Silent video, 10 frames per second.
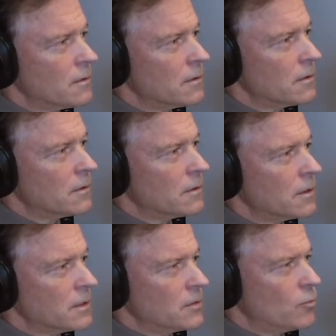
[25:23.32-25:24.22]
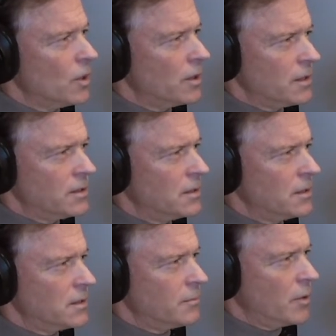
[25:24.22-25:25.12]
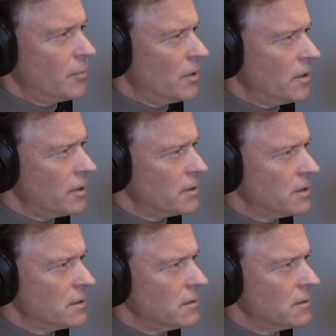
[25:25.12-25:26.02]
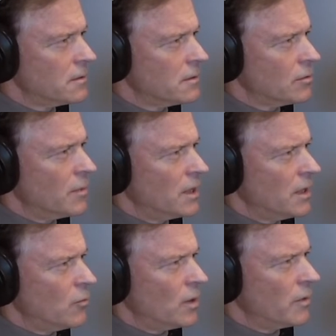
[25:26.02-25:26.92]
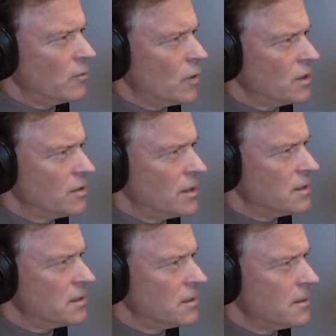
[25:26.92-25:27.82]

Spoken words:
Does it work? Is it popular? Do many women watch this?